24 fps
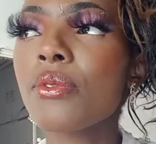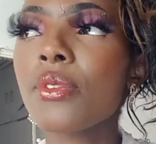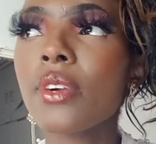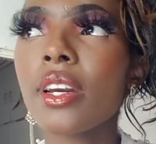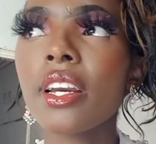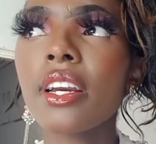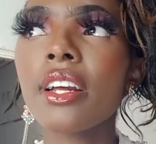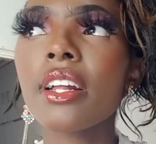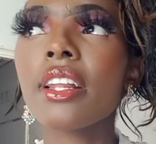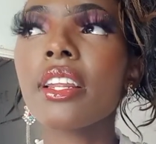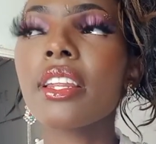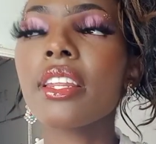
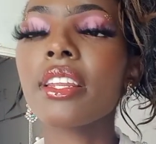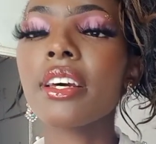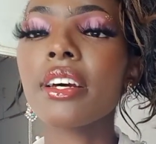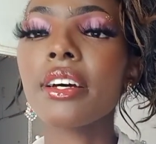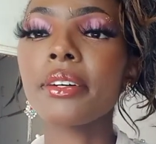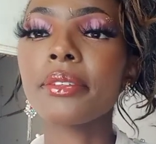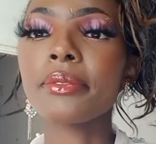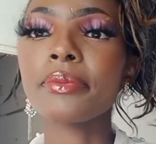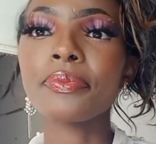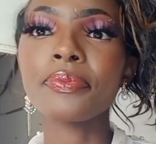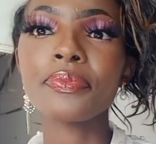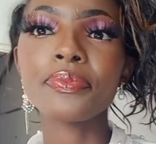And
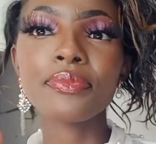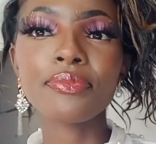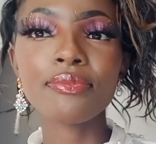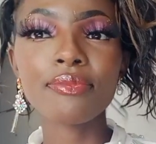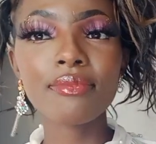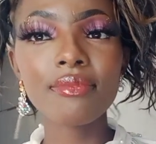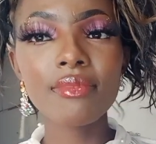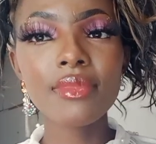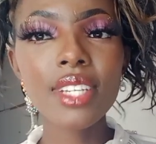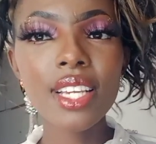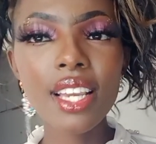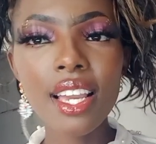
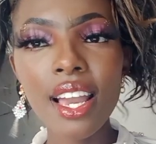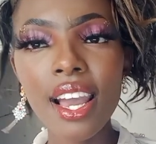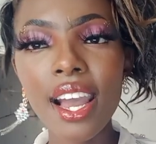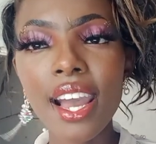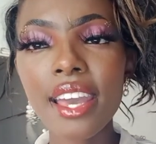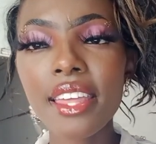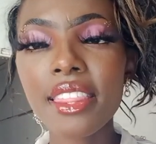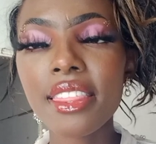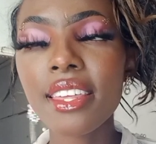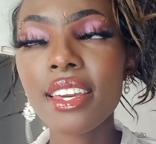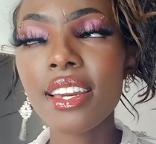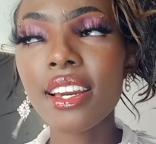I
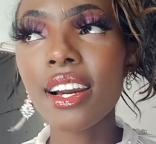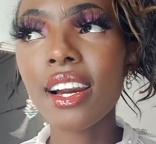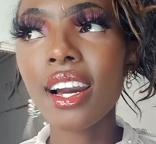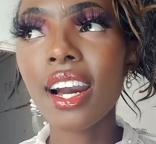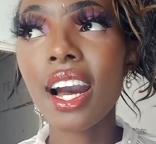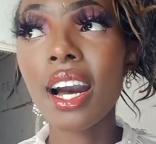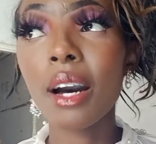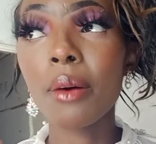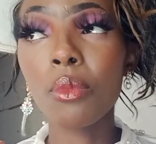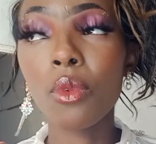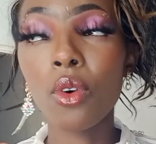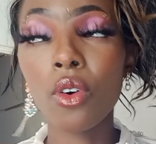think
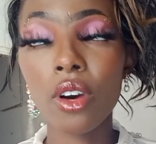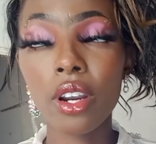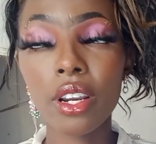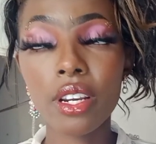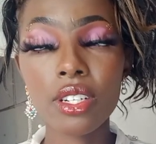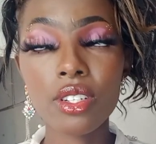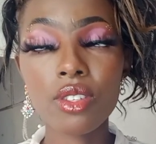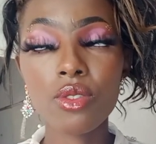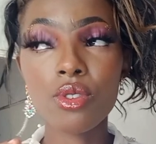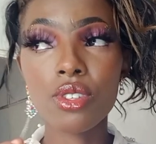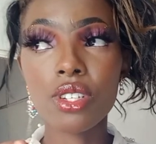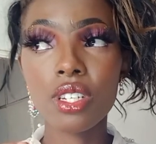I'm
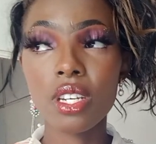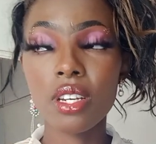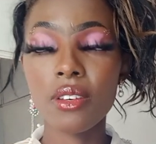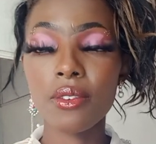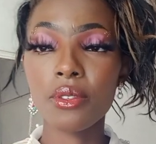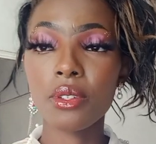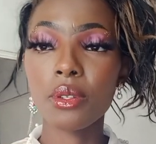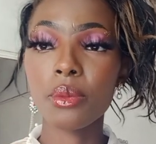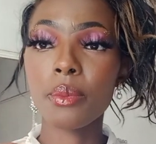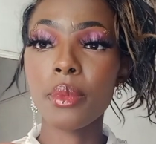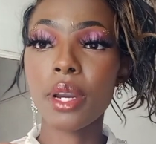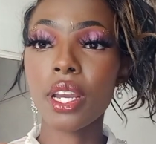going to
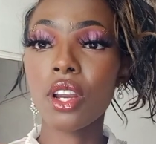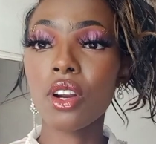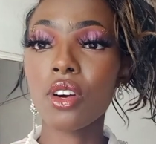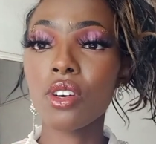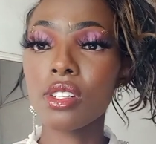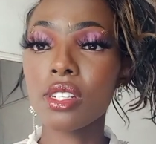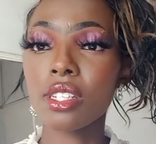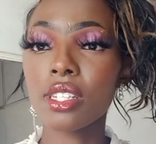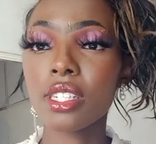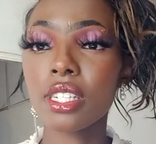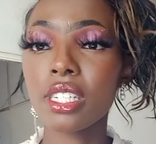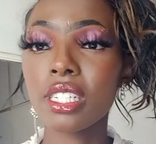shift my
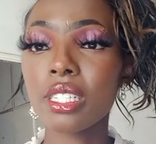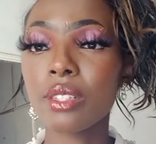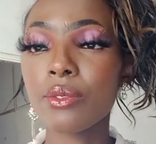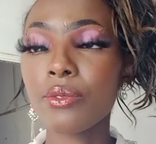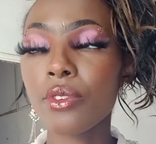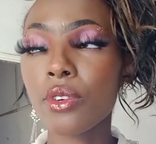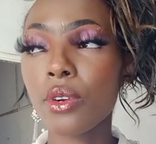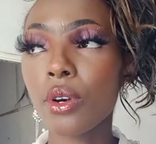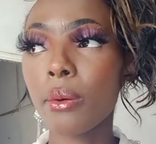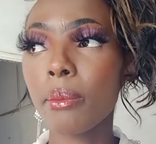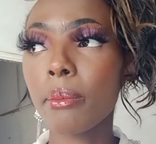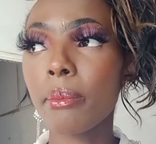content
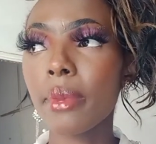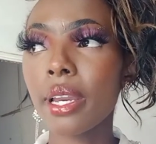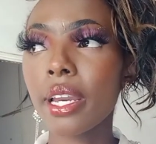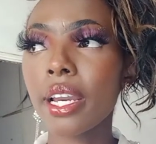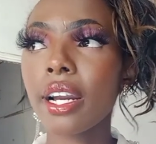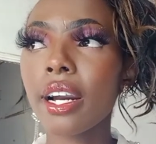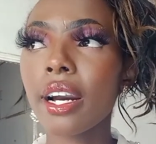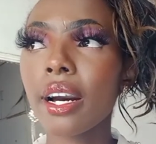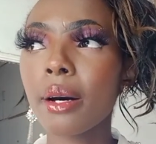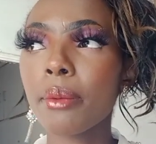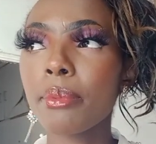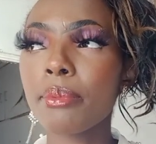from
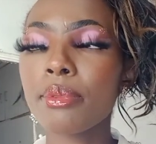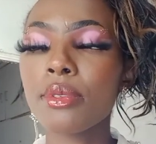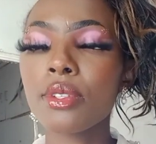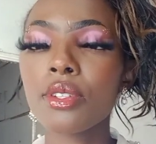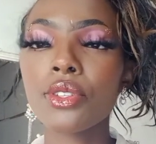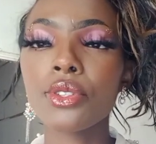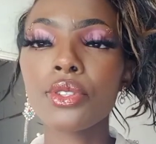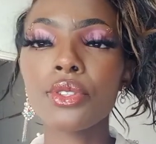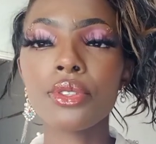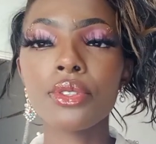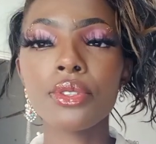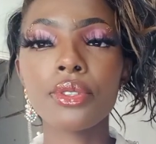makeup
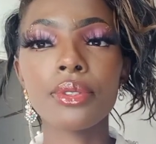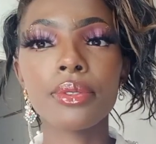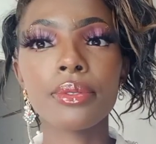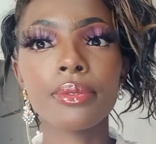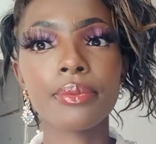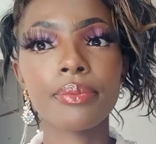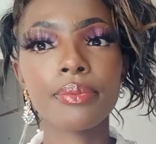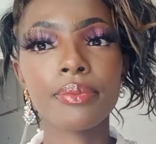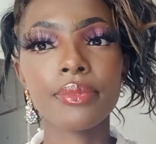to...